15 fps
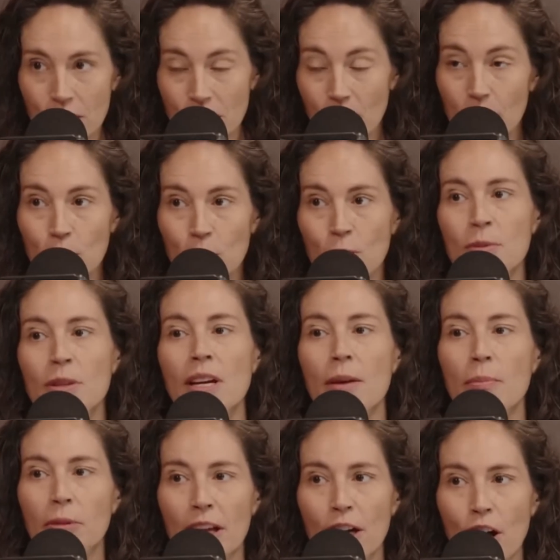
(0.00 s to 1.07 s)

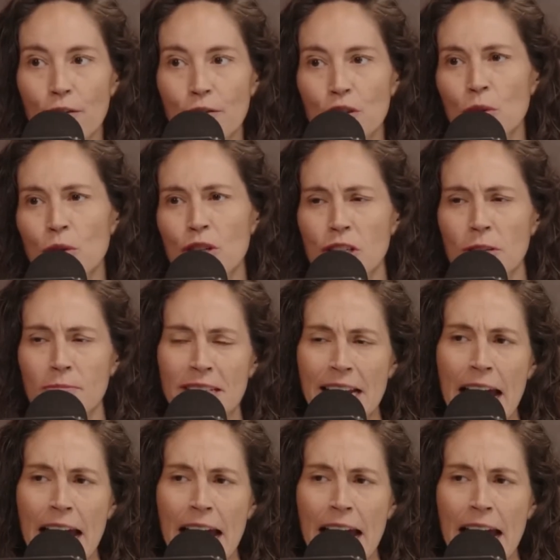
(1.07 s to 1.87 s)
WNBA playoff viewership